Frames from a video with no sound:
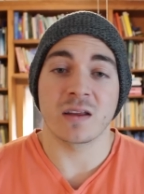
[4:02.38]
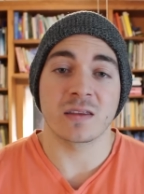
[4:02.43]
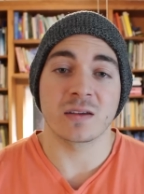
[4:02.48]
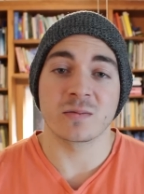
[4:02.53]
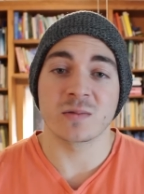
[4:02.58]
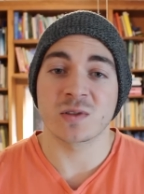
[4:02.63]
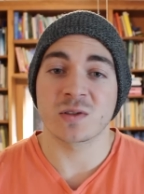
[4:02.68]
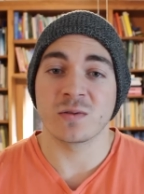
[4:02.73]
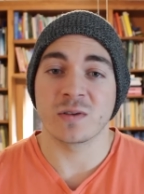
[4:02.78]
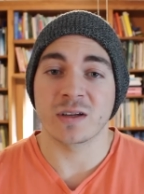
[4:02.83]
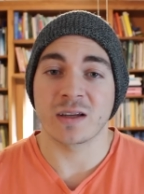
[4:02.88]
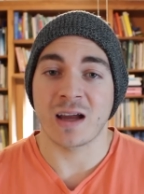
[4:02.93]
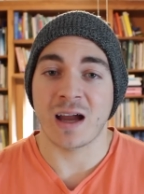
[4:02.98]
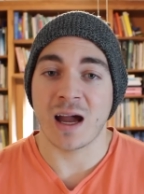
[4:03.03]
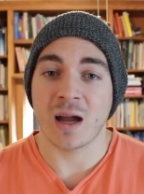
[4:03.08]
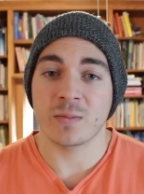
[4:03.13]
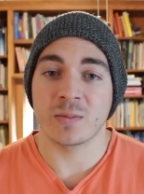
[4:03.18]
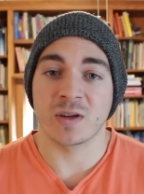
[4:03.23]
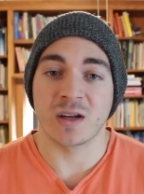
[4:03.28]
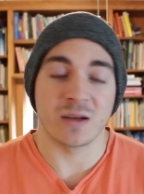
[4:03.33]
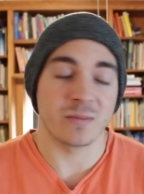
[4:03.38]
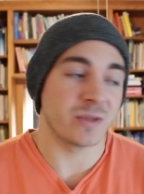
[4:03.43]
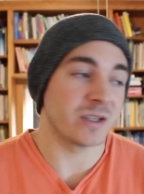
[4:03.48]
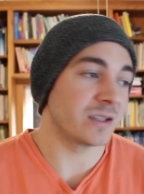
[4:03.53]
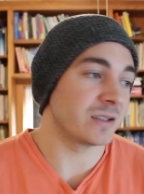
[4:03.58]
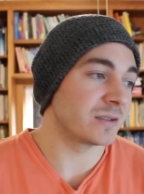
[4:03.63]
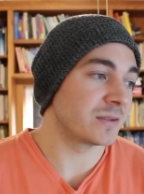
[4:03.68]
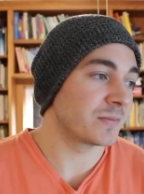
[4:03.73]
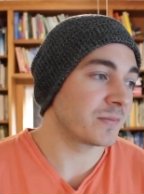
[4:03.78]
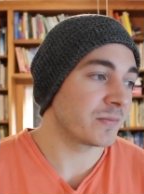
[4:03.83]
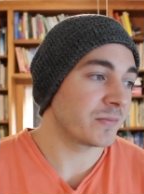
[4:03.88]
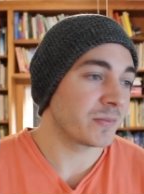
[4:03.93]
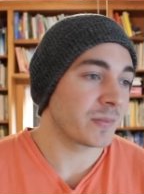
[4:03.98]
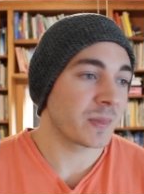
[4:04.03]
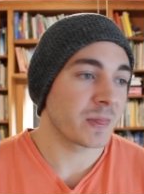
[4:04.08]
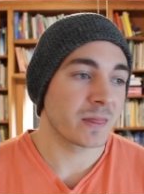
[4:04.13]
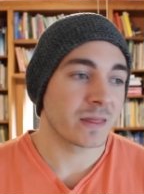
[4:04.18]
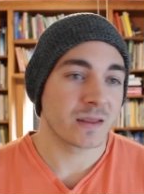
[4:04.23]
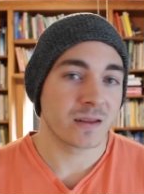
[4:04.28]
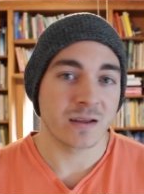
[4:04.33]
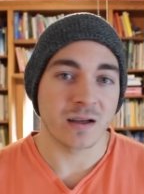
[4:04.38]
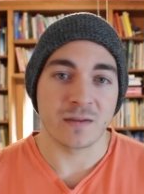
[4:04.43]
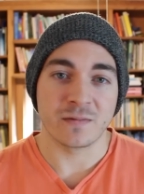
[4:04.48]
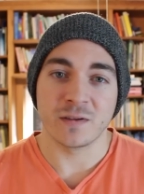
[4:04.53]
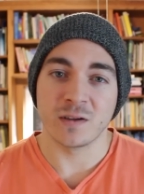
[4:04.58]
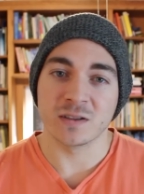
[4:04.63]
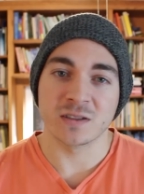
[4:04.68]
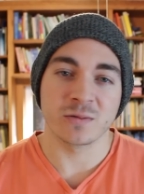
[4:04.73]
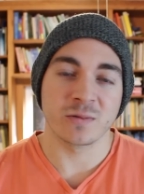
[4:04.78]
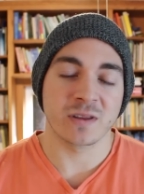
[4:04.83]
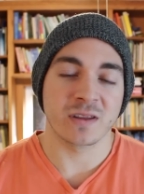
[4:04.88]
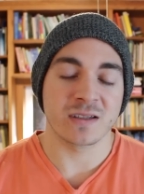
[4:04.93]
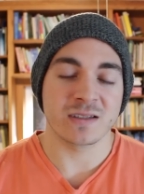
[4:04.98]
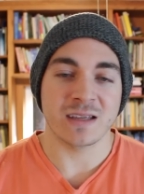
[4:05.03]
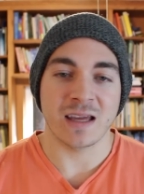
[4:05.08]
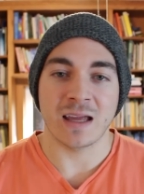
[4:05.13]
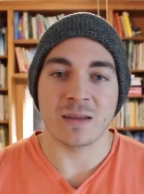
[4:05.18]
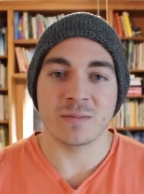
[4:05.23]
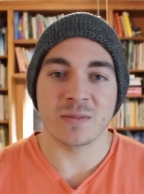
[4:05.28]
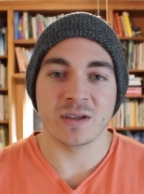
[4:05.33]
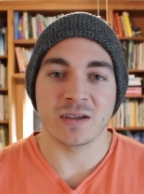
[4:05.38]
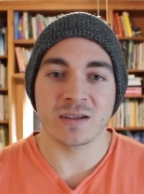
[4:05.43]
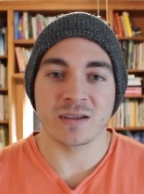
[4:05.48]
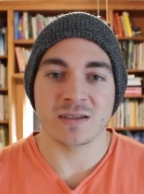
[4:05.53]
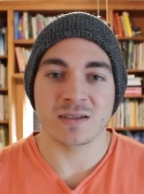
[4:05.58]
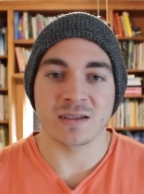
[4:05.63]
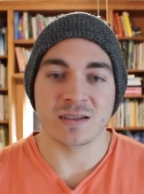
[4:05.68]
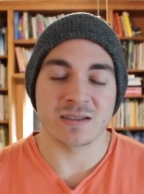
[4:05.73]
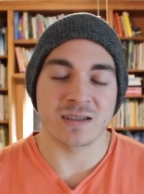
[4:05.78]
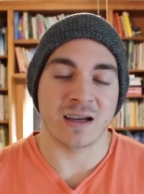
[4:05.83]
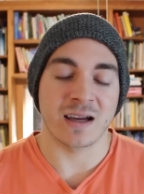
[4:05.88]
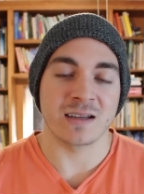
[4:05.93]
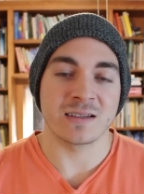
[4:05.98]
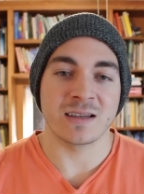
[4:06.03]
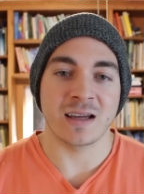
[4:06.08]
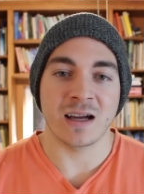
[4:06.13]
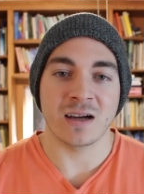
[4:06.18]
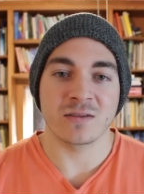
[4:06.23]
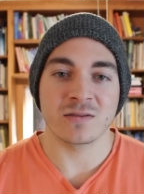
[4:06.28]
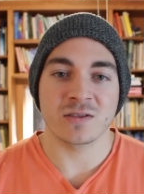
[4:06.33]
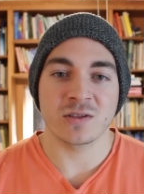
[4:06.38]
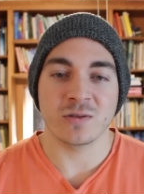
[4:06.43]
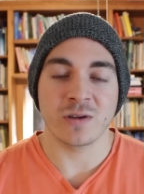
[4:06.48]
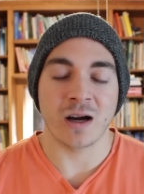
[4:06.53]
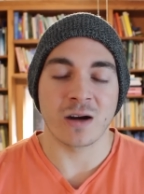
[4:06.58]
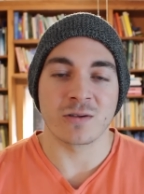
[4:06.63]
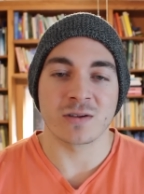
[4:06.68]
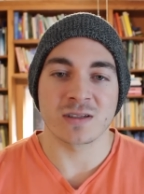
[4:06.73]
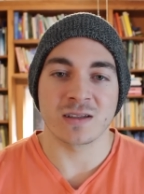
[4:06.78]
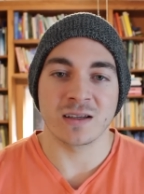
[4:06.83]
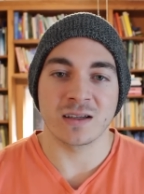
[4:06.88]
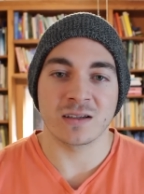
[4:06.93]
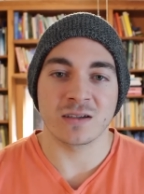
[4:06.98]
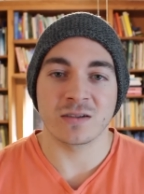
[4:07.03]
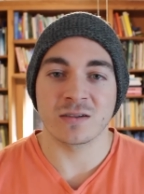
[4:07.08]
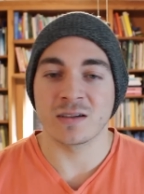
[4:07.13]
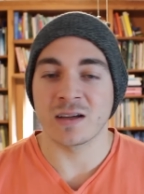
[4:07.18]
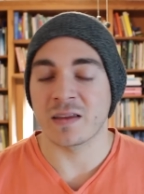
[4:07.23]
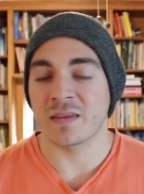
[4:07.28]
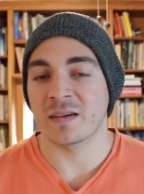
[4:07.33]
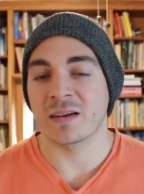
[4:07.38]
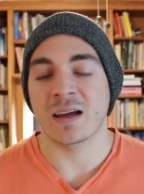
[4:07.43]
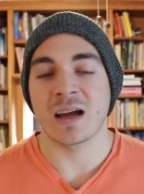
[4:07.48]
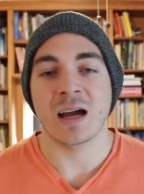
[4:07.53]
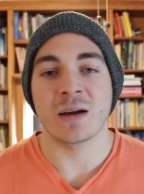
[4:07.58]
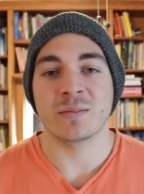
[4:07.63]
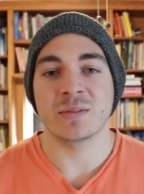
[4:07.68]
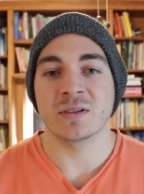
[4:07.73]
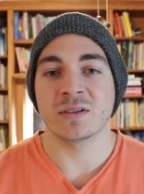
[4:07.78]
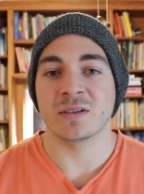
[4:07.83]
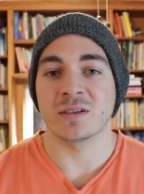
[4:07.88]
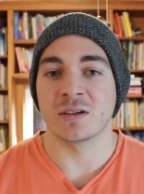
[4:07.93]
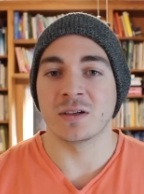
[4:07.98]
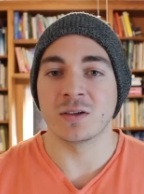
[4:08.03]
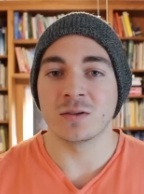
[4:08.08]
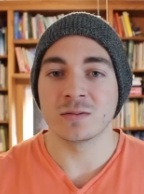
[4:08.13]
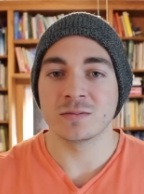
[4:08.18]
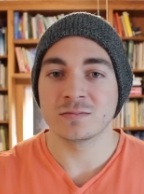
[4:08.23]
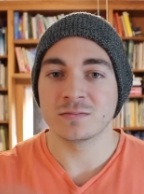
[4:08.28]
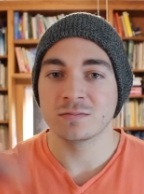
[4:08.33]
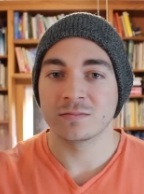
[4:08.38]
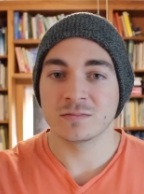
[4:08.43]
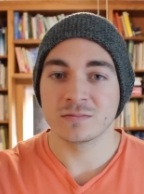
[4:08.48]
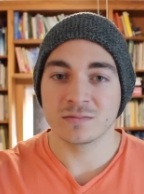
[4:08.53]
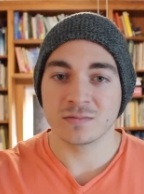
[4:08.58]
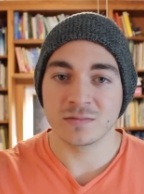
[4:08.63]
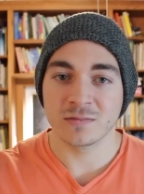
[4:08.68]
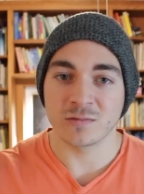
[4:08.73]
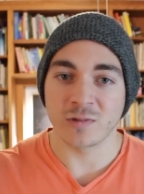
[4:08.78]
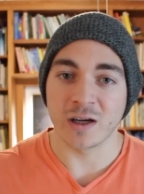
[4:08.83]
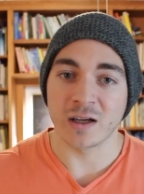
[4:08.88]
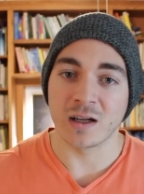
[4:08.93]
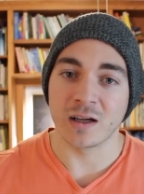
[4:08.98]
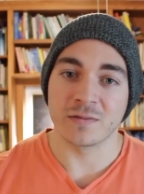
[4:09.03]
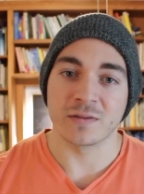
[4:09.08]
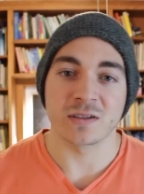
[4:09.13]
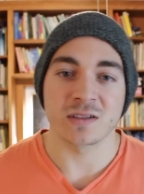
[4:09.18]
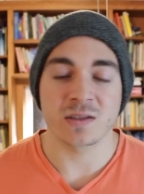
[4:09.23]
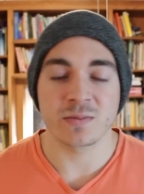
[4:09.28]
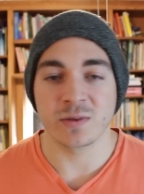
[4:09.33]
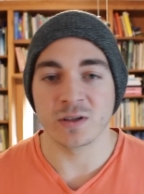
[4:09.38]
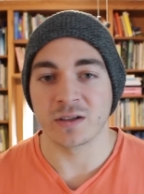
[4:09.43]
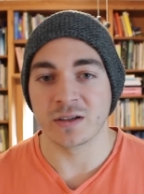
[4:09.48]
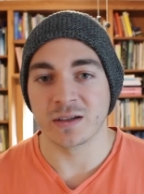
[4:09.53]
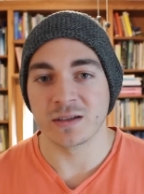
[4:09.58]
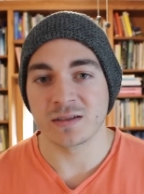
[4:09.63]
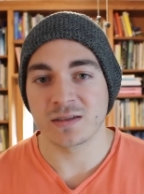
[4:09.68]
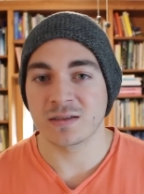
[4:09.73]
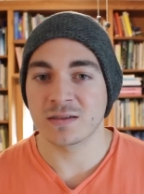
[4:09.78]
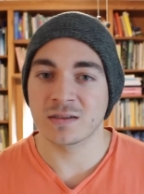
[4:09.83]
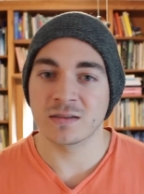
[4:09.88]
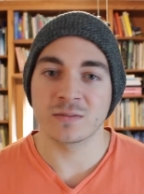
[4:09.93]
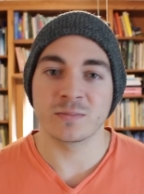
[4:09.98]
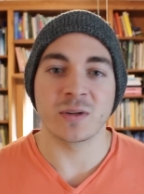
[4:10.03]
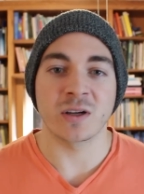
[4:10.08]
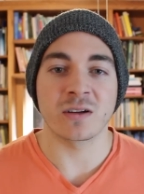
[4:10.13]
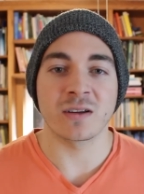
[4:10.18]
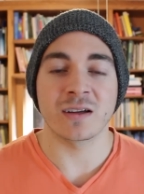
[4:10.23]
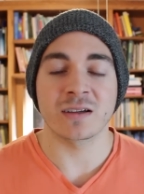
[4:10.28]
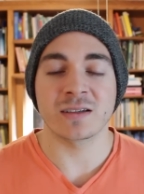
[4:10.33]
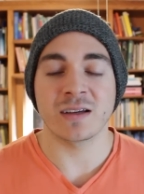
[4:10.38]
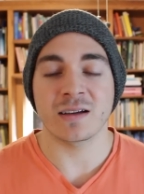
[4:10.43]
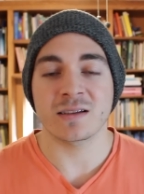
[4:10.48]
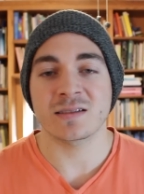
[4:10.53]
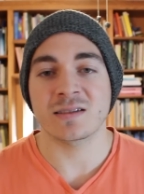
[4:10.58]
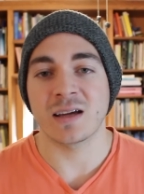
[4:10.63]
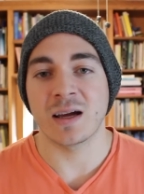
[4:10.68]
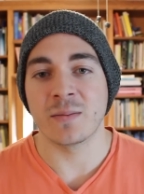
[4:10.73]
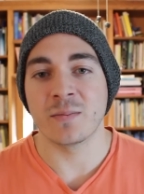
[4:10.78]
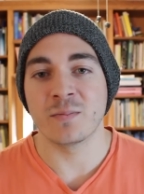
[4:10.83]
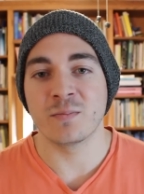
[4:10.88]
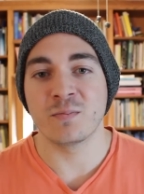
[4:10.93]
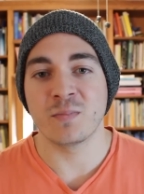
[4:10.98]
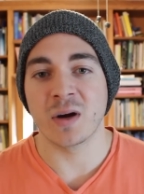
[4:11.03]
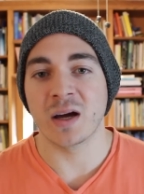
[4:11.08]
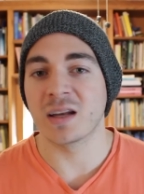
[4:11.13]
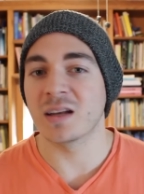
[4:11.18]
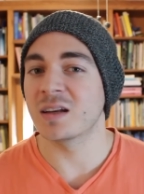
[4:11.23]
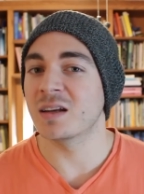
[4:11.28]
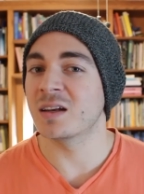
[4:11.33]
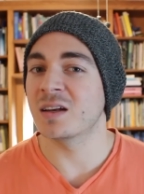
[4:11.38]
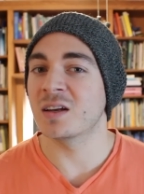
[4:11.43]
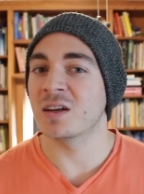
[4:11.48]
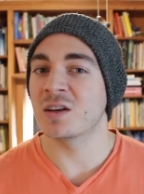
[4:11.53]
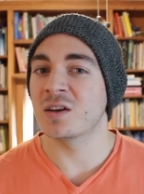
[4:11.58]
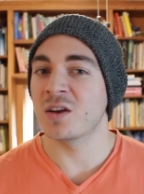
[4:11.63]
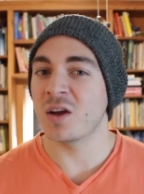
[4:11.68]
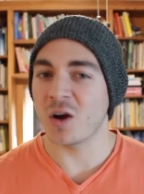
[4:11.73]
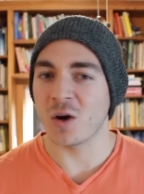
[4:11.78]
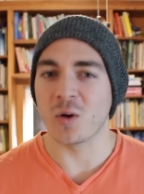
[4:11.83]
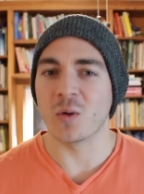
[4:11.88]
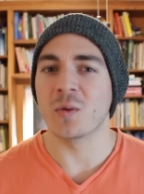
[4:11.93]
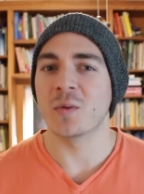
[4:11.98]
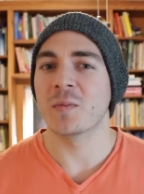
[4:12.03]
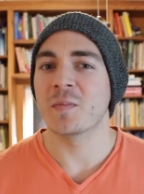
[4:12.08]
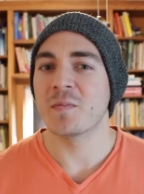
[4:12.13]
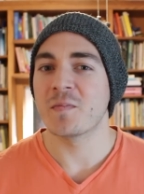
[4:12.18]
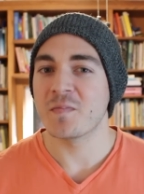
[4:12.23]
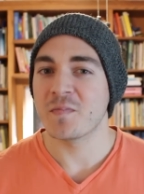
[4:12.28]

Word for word: nothing was going to happen. I mean, I felt it within 10 minutes, it died down, 2 hours later, nothing happened, write-off experience. Better luck next time. But no,